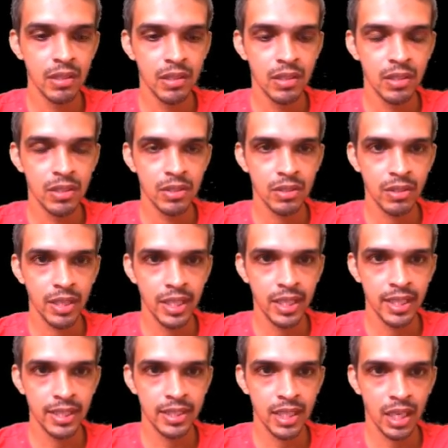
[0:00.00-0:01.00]
So, in
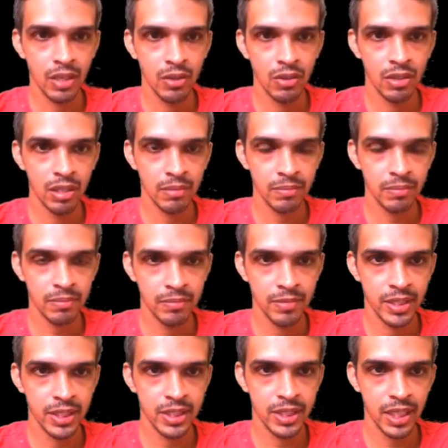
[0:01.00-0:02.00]
this algorithm,
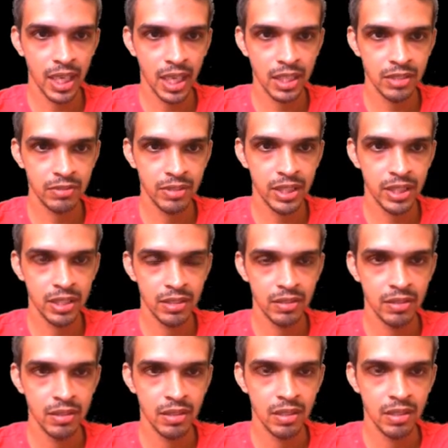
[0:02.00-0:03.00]
we start with
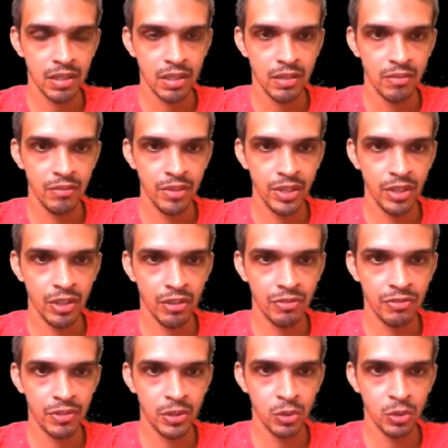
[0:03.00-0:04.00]
V of
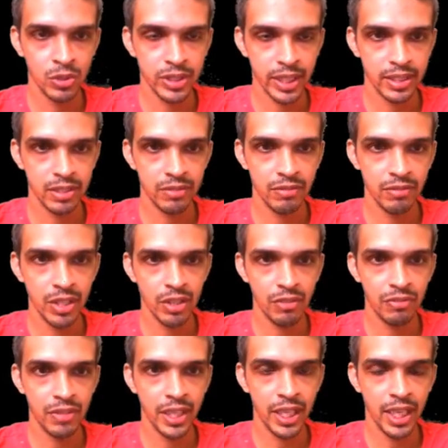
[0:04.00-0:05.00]
two sets, V
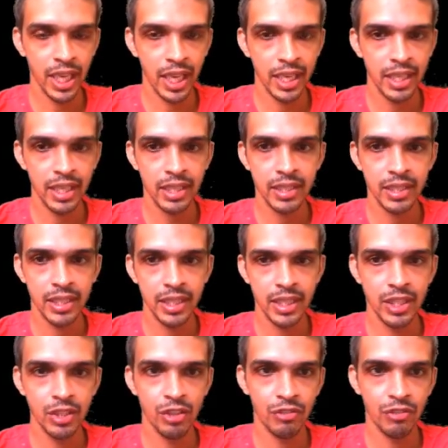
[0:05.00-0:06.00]
of t and
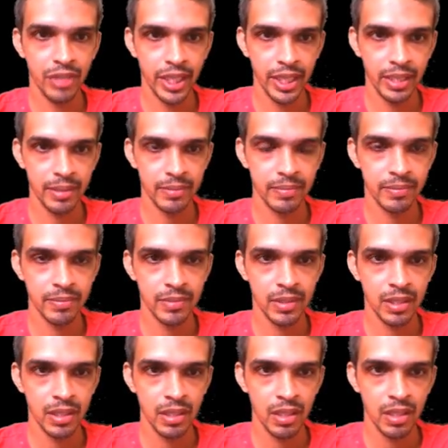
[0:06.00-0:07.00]
E of t,
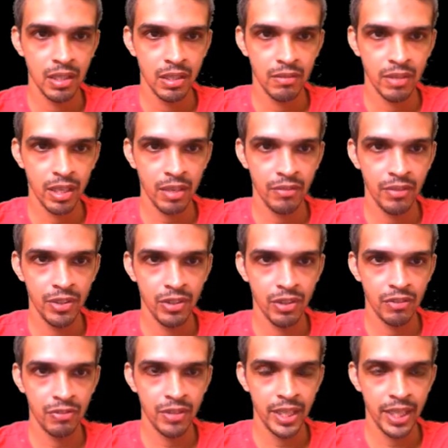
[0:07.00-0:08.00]
where V
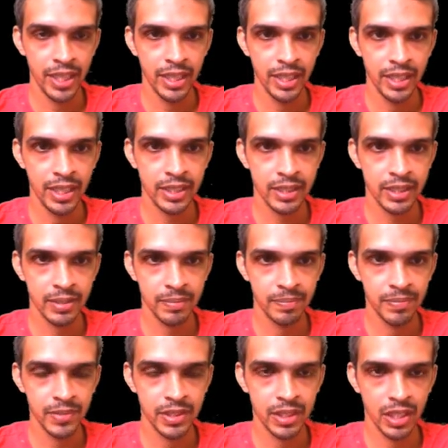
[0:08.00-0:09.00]
of t is
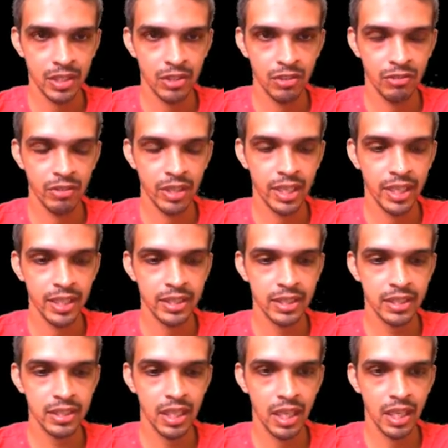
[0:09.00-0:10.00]
set of
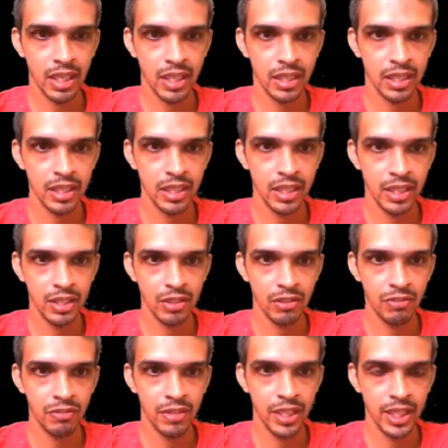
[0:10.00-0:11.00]
vertices and E
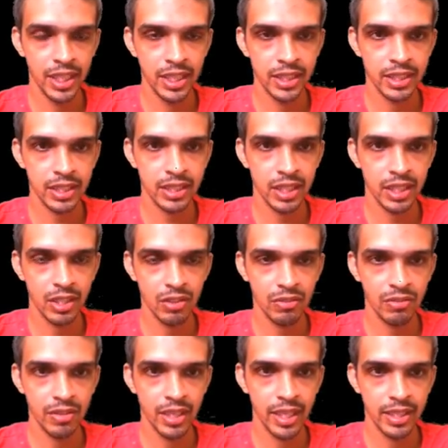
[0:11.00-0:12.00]
of t is the set
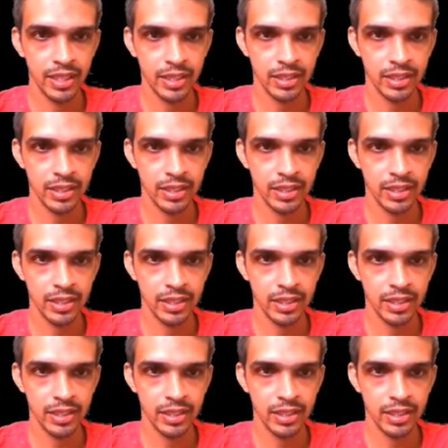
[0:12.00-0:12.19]
of edges.